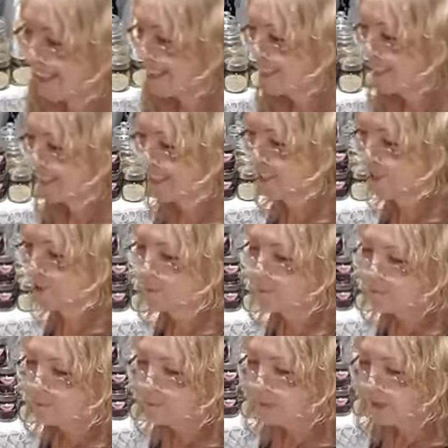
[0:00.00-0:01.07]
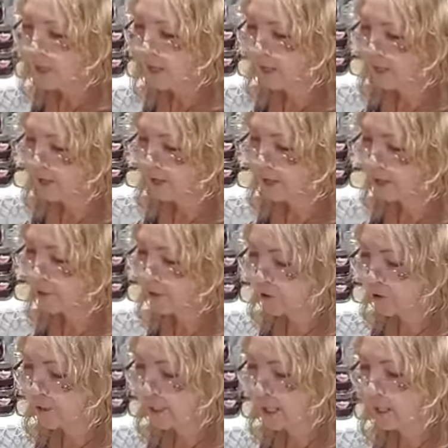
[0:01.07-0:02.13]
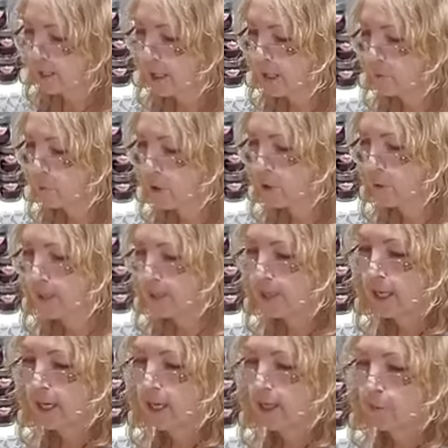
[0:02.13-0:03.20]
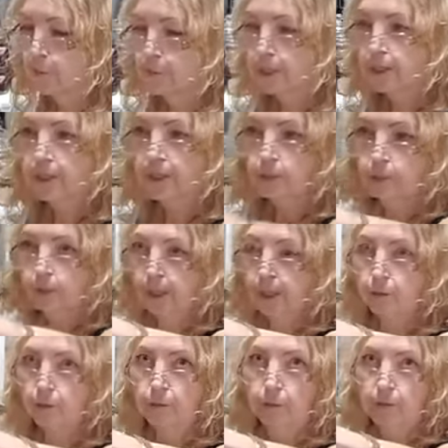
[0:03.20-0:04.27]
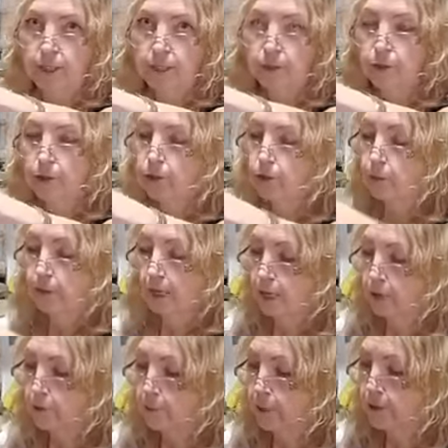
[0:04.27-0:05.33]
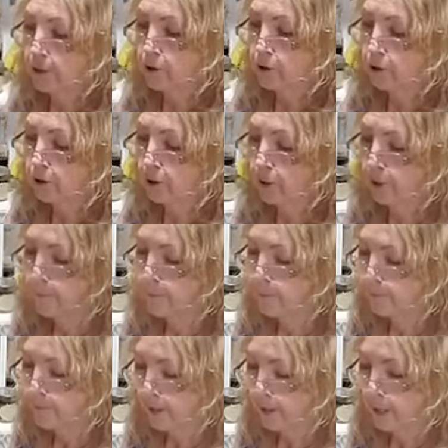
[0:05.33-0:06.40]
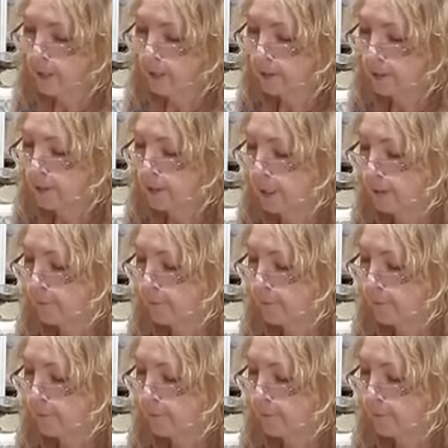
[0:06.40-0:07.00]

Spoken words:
So, so there's that. And we're going to add some brown mustard or black mustard. And